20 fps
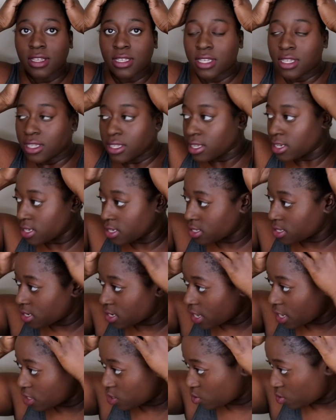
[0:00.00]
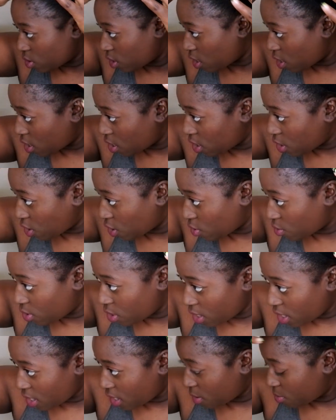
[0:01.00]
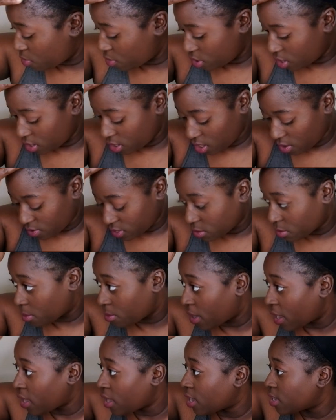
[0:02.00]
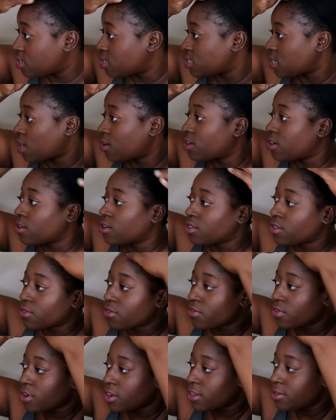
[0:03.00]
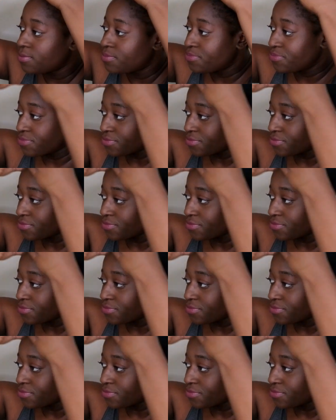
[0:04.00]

Since it is a natural hair unit, I am going to leave some of my edges out here in the front.